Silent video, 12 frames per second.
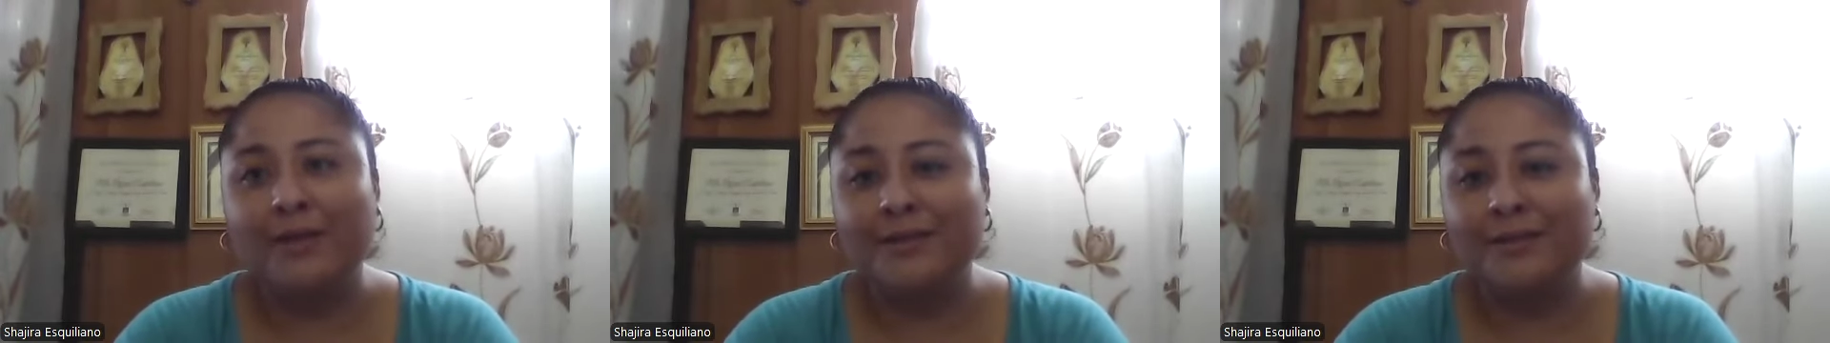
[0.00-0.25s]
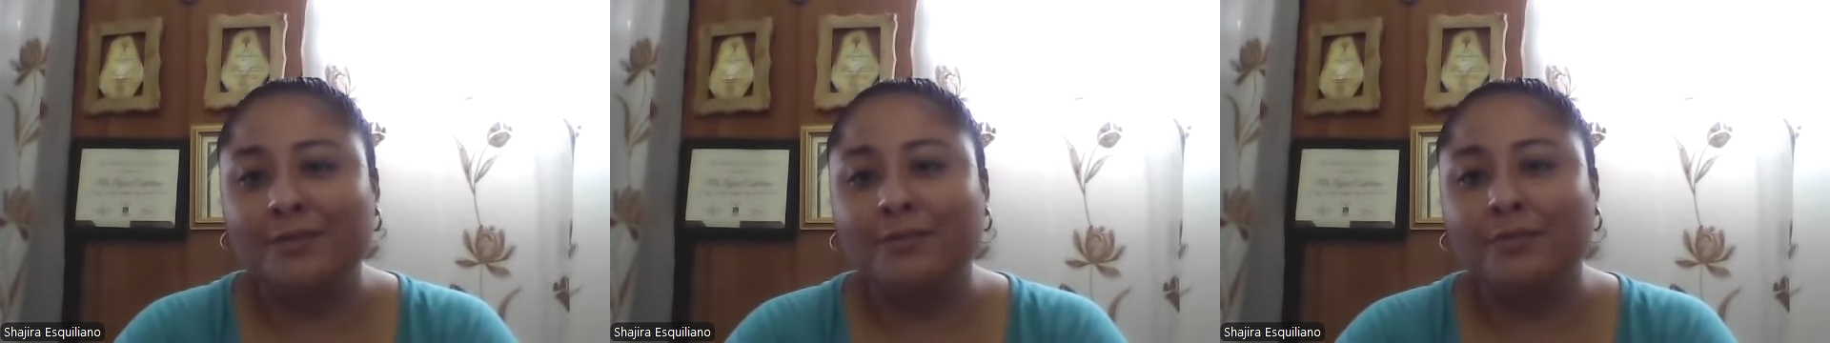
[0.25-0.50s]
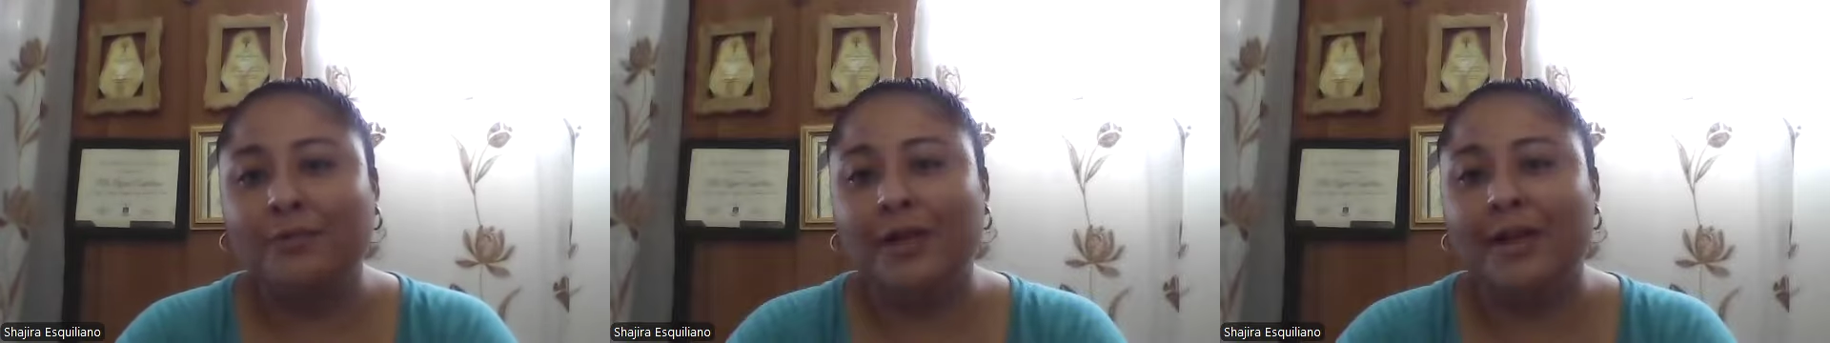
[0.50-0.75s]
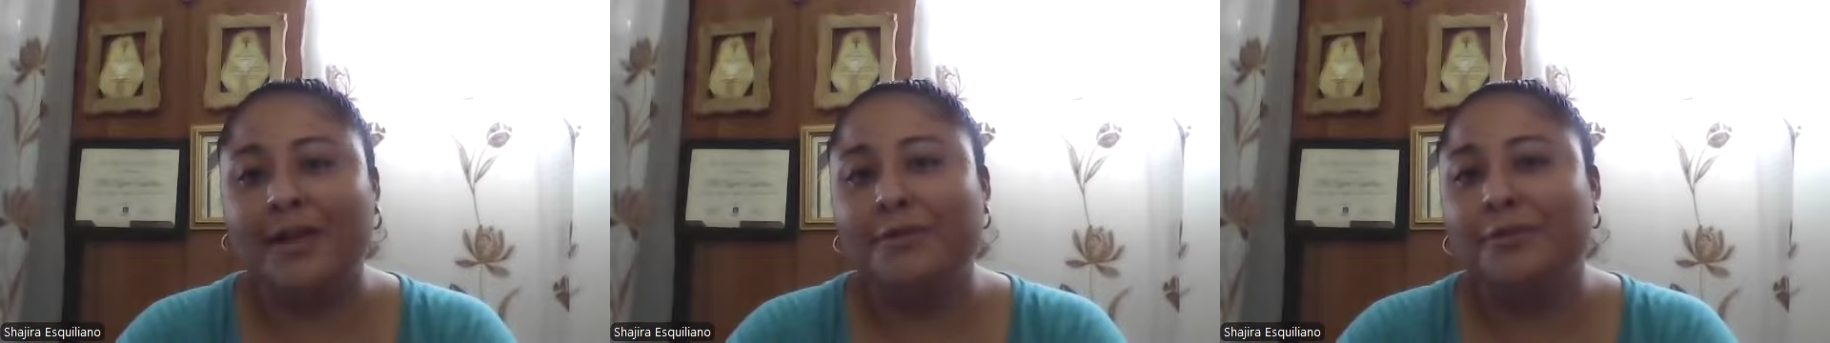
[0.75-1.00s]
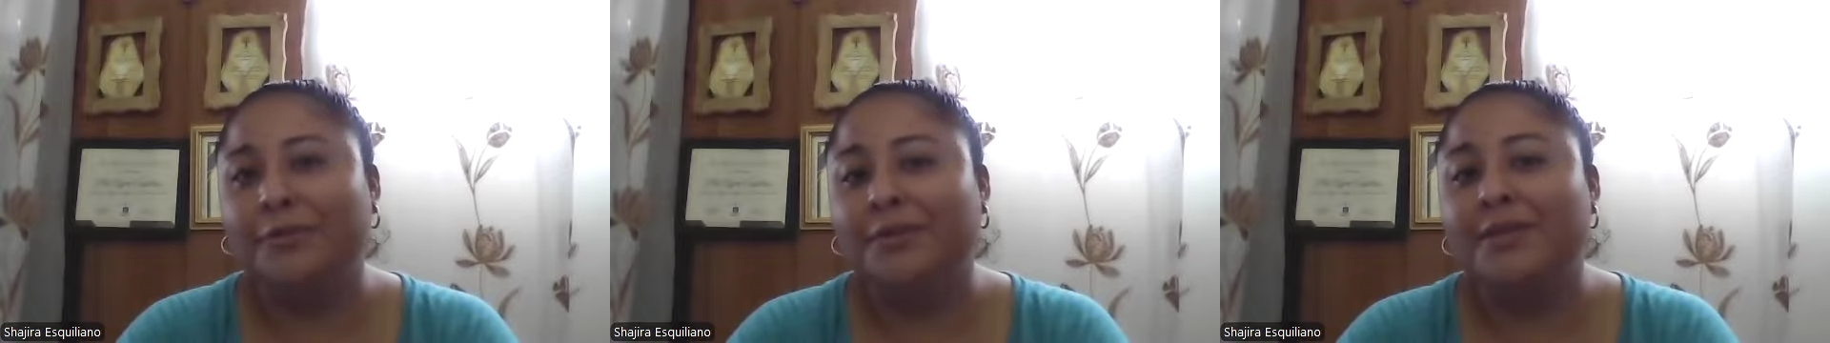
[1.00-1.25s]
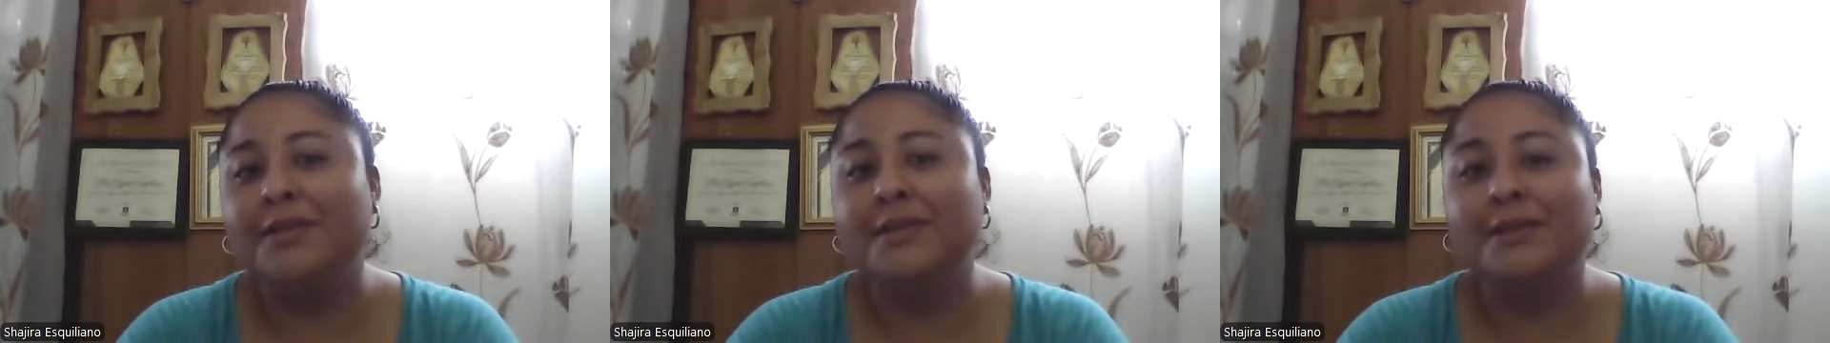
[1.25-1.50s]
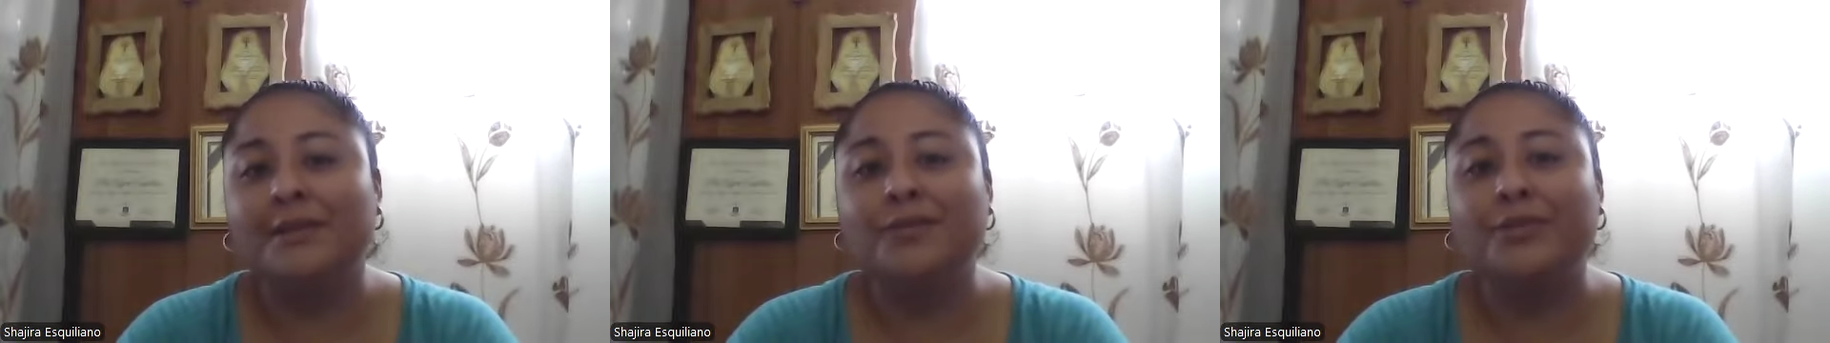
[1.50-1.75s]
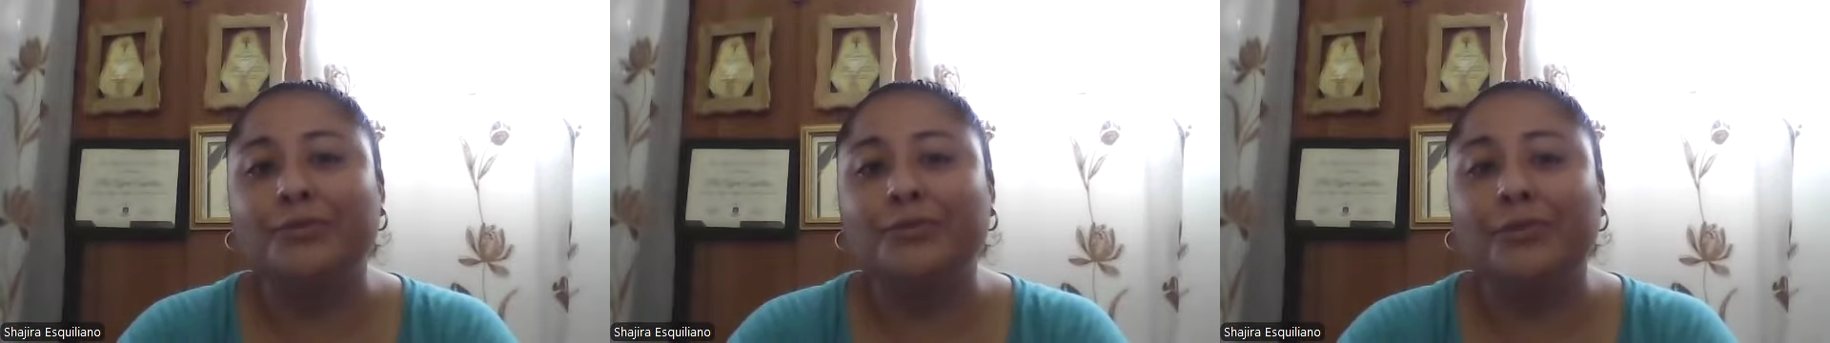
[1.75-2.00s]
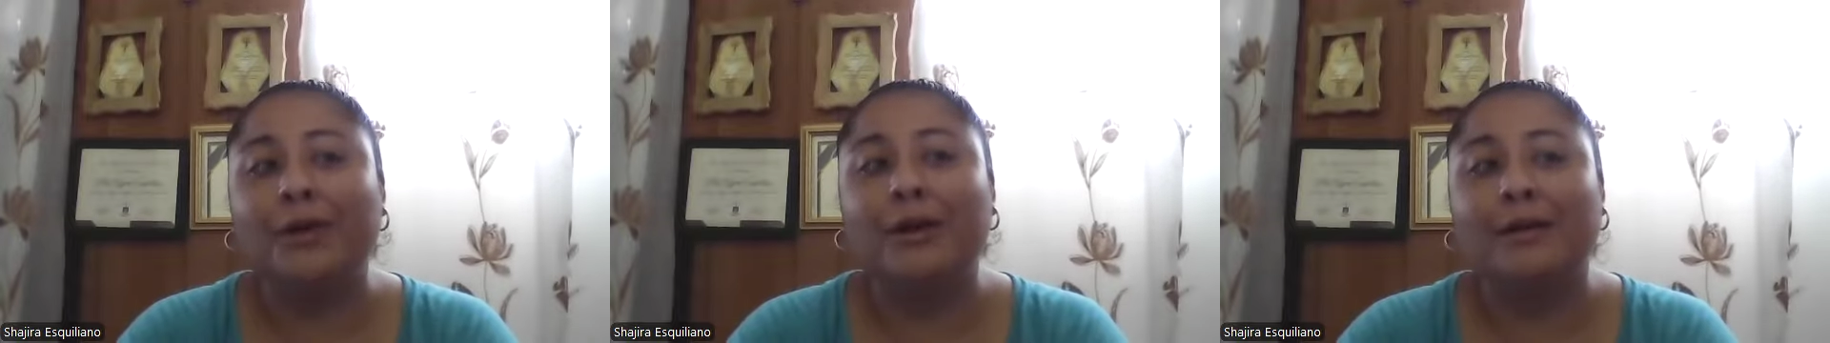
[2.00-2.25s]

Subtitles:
at school, I noticed that you